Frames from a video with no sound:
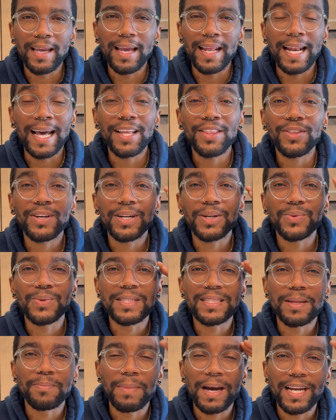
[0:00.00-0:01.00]
and I thought it was
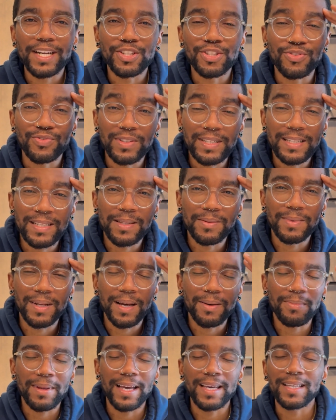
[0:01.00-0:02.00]
in my dream. And
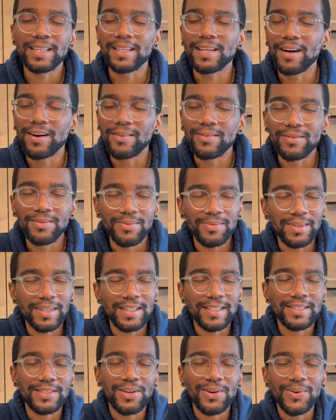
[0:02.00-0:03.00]
I'm like, yo, what
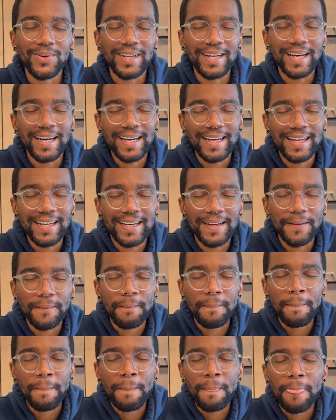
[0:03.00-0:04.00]
is going on?
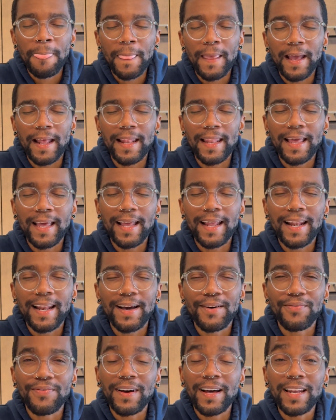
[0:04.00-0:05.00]
And then I
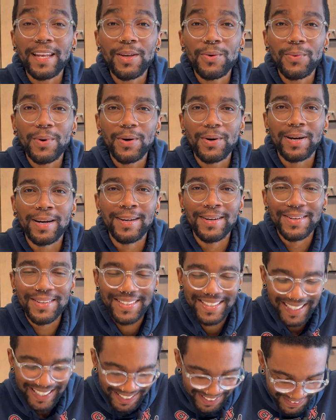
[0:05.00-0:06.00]
finally
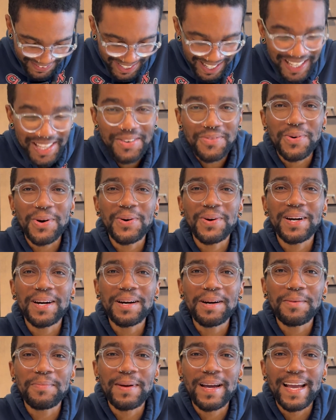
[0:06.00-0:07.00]
woke
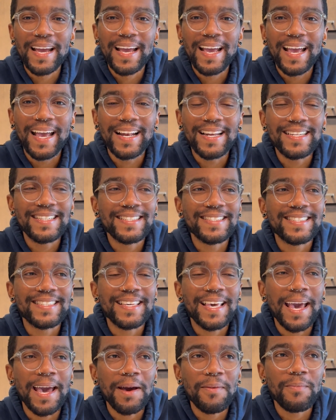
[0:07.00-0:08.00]
up and it just
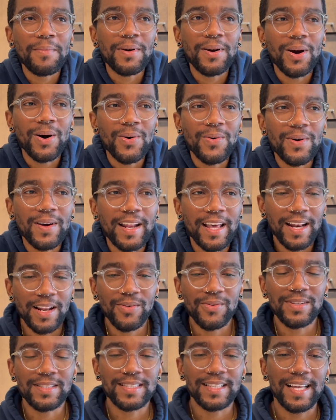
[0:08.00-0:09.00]
kept going. And it
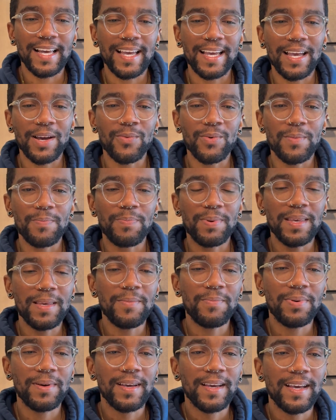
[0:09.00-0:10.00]
was like, it would
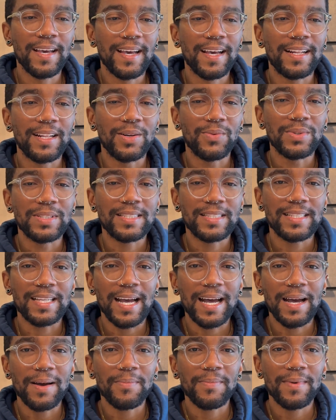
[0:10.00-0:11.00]
beep and then it would
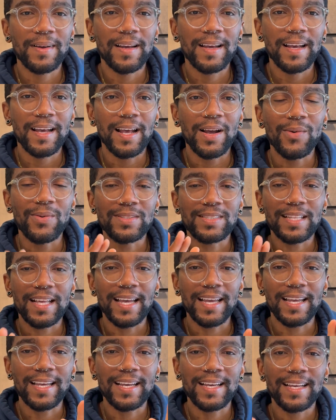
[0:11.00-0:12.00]
stop. It was
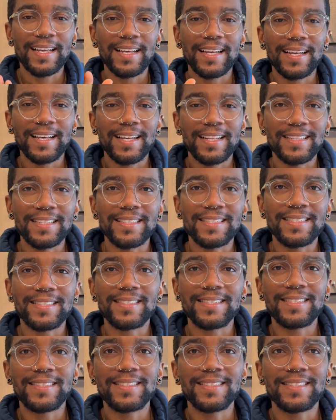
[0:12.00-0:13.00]
like this
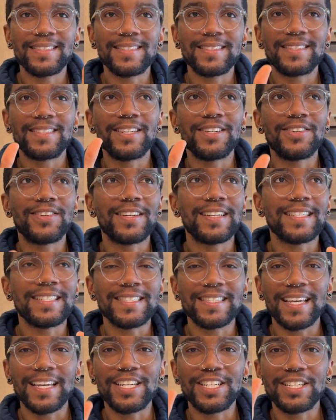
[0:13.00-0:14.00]

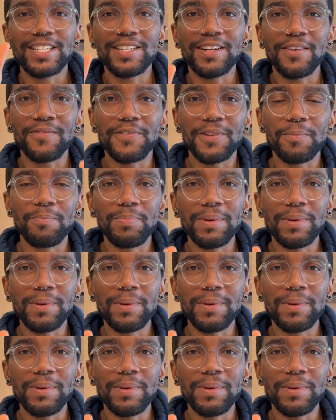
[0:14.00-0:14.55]
synchronization of the